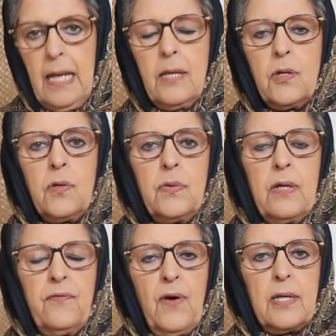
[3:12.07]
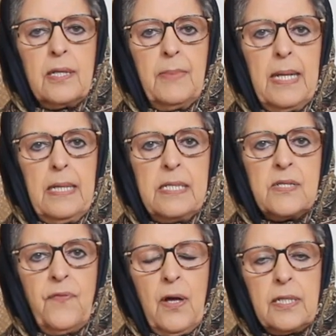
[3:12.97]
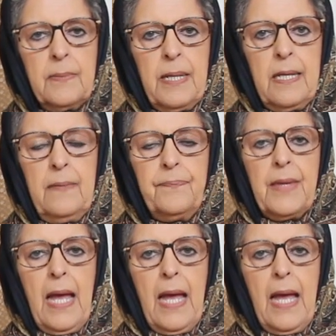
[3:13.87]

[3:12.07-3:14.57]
including Fatemeh is Fatemeh,